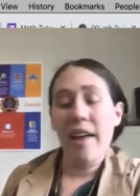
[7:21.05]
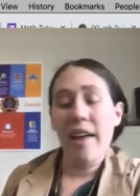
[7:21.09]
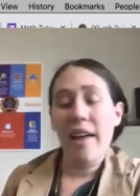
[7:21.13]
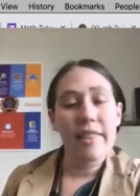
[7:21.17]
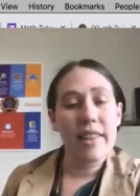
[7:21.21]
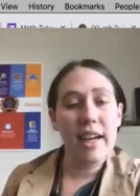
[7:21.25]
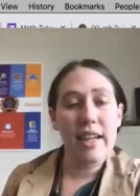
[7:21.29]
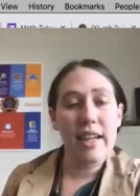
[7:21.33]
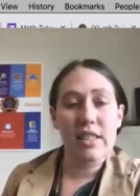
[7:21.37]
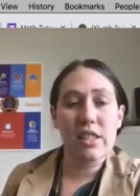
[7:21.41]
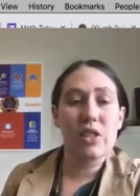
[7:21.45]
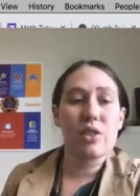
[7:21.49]

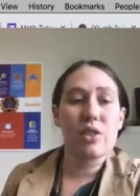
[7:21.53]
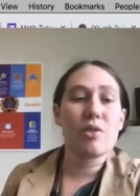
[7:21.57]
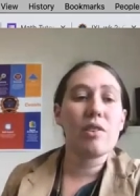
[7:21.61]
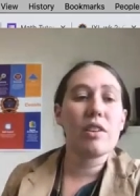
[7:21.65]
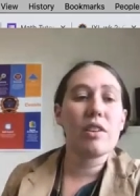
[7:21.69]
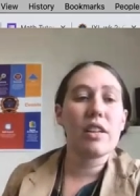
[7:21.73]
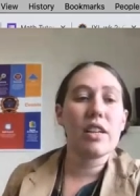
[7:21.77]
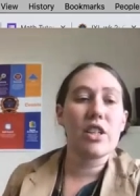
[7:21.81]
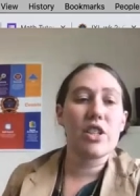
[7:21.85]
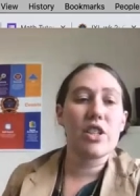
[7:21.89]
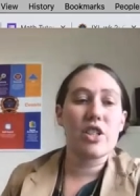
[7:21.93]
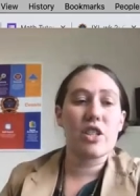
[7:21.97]
That's the
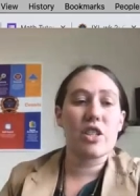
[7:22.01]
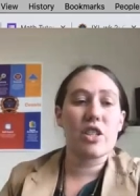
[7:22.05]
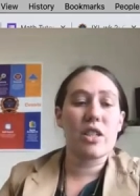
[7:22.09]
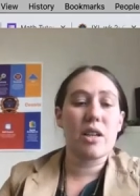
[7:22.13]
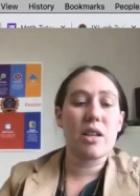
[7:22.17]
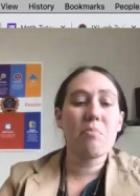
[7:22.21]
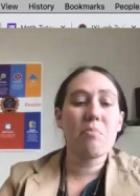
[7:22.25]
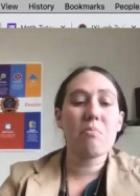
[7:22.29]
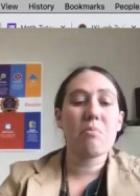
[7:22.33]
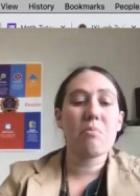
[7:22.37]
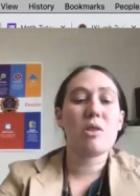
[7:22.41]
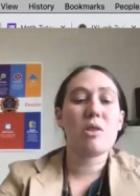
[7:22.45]

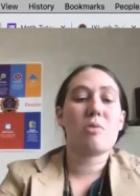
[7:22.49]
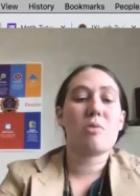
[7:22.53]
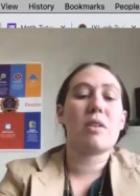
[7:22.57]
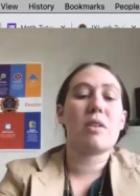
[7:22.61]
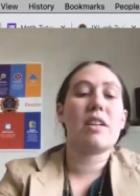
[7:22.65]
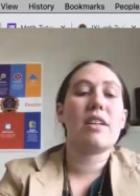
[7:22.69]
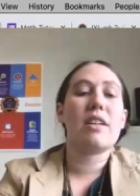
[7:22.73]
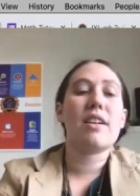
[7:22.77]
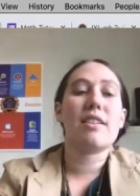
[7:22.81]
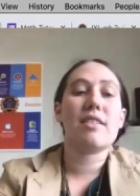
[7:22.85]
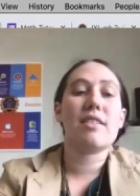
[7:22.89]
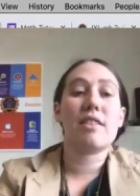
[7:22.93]
relationship
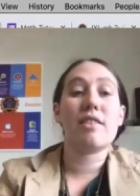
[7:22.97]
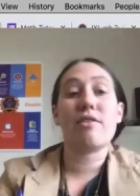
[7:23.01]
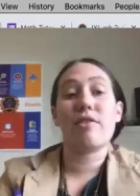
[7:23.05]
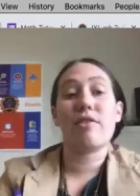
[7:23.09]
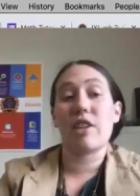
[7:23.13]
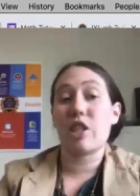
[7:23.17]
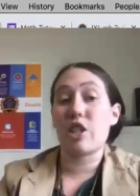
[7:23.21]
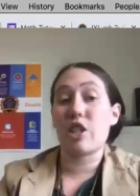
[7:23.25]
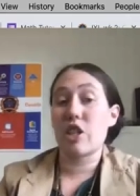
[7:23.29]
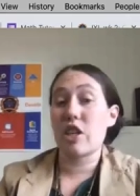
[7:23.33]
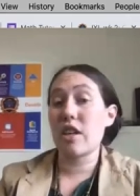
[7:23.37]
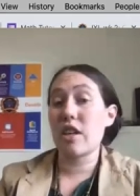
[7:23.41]
between
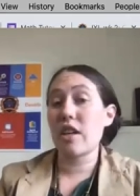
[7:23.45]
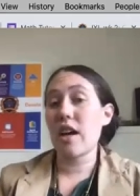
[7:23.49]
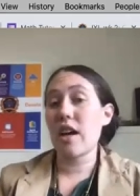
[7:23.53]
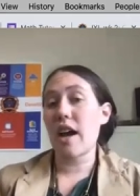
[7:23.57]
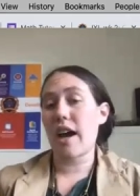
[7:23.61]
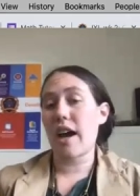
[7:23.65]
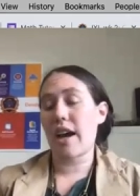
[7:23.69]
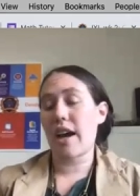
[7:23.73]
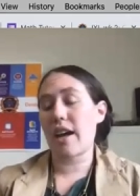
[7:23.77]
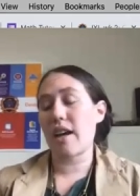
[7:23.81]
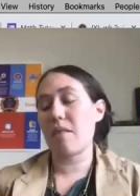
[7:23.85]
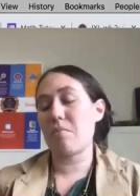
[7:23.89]
division
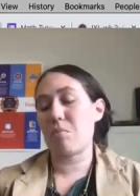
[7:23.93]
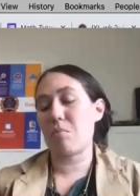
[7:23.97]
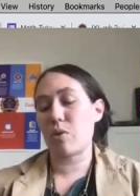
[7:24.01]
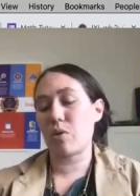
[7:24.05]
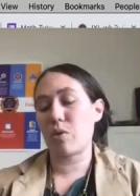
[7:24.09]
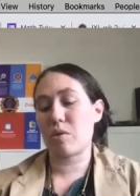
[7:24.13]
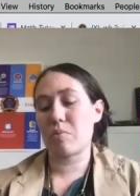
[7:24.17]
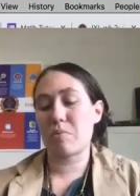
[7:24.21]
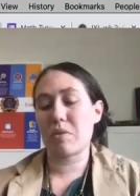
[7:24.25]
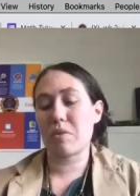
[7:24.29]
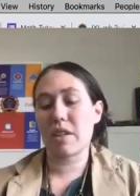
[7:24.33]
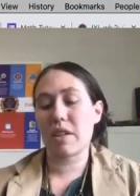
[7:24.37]
and
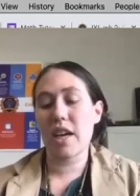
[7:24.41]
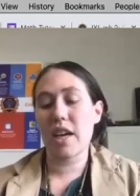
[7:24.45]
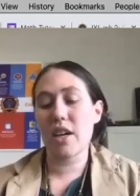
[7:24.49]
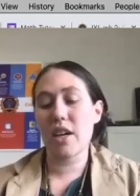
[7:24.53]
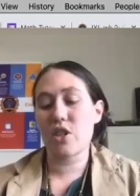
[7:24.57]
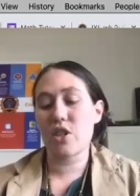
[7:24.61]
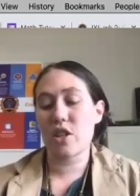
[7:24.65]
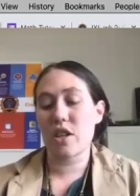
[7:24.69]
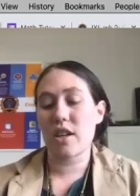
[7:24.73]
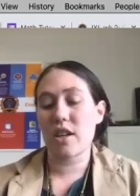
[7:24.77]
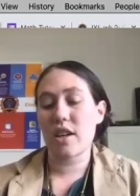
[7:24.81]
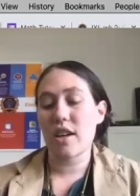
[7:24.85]

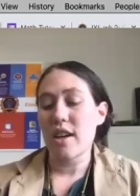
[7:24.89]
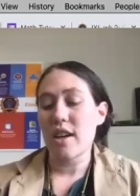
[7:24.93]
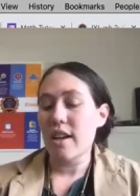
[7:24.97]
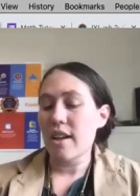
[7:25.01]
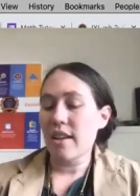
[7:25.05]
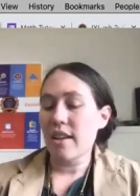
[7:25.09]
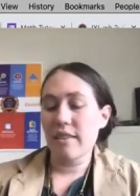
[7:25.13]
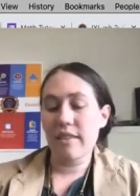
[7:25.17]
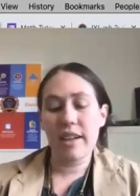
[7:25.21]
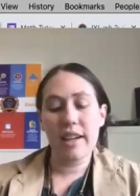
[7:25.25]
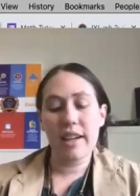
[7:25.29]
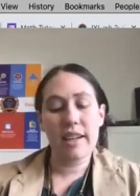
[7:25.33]
multiplication.
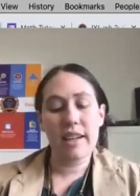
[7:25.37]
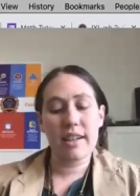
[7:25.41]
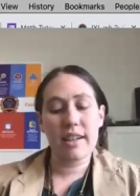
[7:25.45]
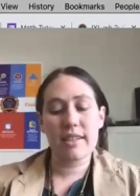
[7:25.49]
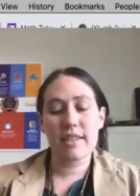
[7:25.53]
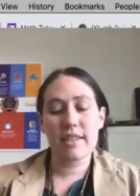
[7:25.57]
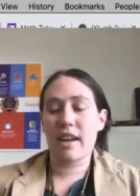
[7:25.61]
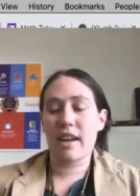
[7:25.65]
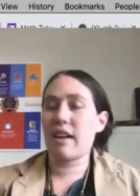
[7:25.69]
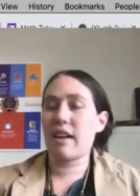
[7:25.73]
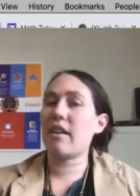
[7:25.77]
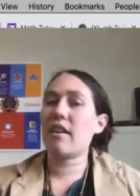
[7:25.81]
Like I
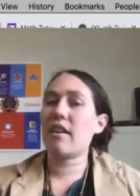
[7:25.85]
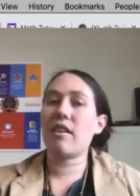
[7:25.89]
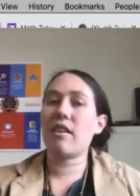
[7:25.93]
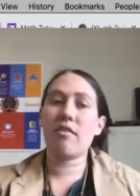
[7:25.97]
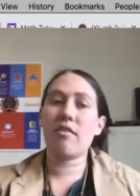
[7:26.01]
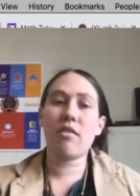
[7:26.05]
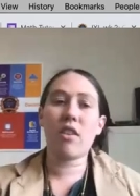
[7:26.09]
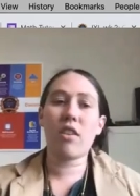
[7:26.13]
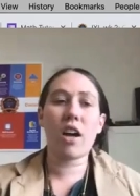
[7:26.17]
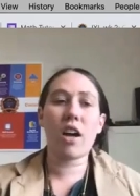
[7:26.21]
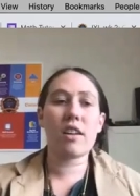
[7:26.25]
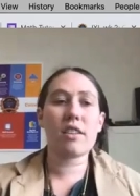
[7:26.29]
said,
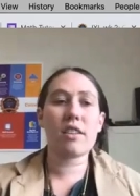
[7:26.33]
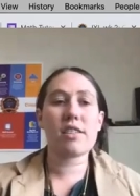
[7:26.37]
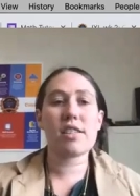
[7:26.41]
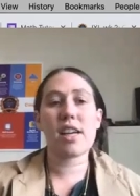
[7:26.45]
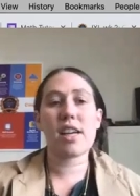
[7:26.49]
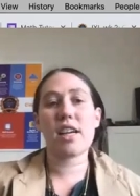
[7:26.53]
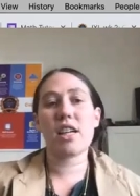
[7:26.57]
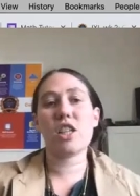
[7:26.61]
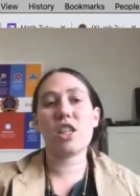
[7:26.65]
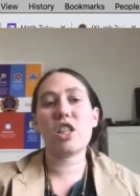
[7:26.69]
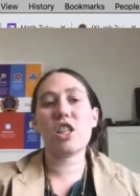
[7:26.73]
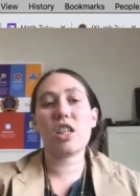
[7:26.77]
not
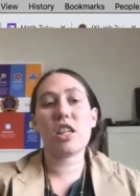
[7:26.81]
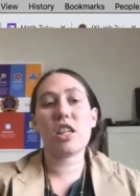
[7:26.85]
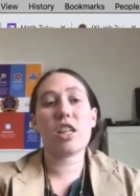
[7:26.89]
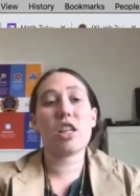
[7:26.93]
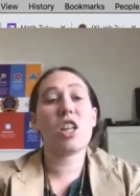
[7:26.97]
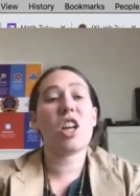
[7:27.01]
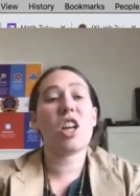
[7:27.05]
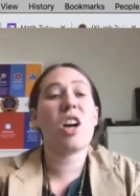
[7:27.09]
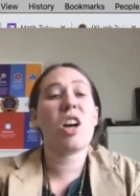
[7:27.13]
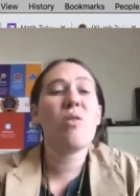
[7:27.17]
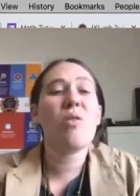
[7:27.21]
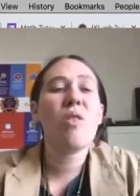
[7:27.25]
saying you didn't
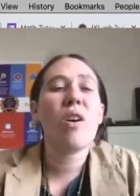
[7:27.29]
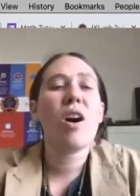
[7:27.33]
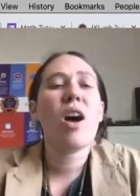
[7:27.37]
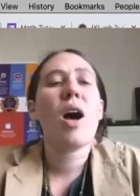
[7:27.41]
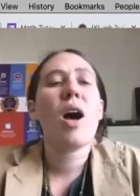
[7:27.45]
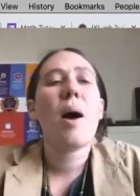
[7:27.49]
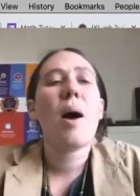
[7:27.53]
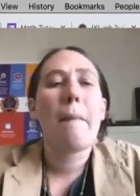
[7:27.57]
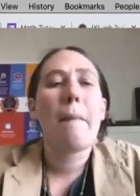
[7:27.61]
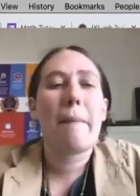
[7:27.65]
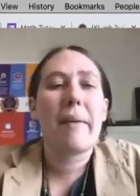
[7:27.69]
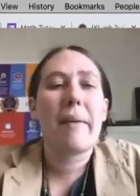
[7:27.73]
know,
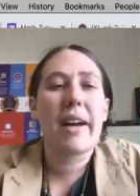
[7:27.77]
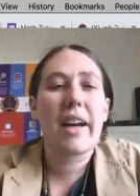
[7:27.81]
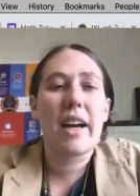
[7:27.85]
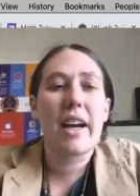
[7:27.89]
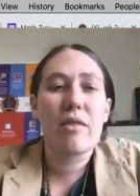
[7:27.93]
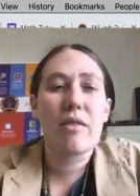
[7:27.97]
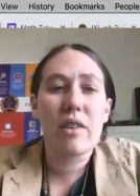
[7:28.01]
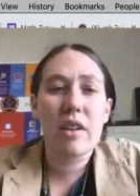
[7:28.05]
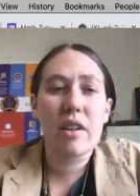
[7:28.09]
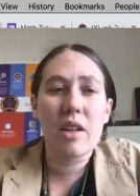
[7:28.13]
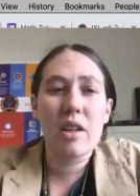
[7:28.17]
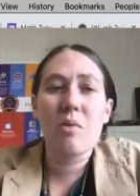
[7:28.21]
but I
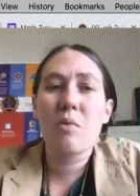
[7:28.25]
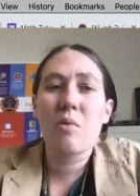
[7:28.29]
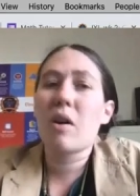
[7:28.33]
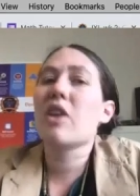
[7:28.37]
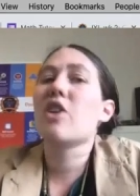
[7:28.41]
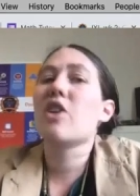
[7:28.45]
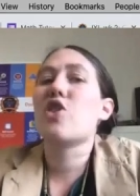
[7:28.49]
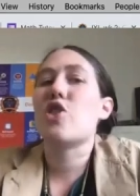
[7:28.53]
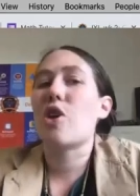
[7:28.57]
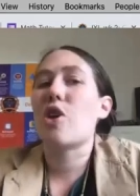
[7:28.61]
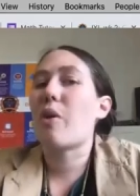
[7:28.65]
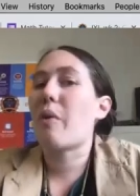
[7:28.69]
really want
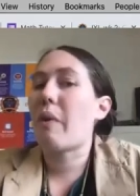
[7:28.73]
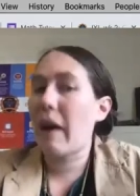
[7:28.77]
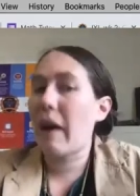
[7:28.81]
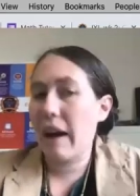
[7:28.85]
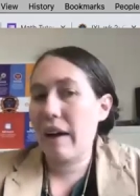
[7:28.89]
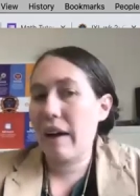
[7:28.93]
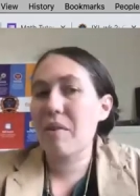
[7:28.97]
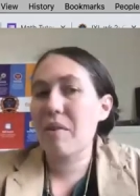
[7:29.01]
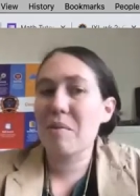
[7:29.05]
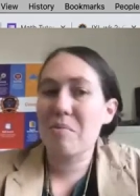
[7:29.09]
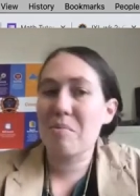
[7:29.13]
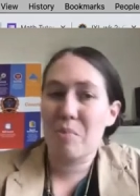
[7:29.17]
to show
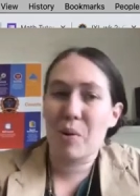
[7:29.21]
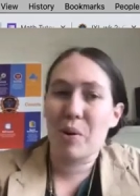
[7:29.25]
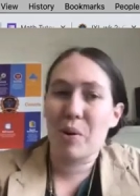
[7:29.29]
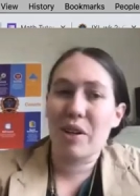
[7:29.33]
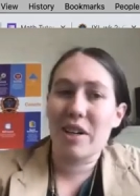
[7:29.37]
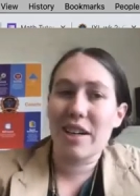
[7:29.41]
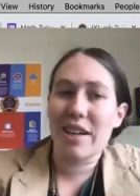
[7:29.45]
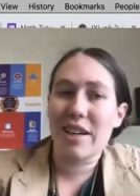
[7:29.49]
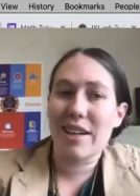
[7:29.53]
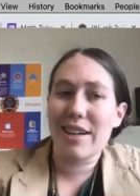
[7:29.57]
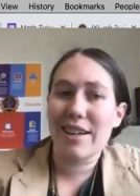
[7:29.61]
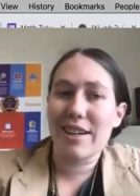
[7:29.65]
how
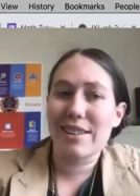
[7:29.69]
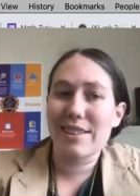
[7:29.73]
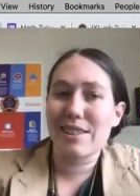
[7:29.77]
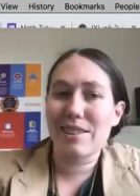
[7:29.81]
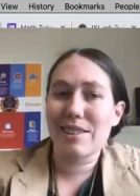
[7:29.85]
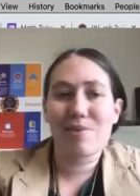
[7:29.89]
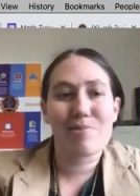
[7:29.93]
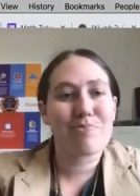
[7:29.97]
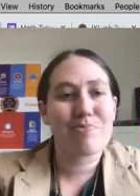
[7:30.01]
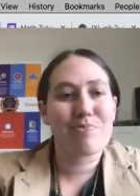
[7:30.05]
important it is.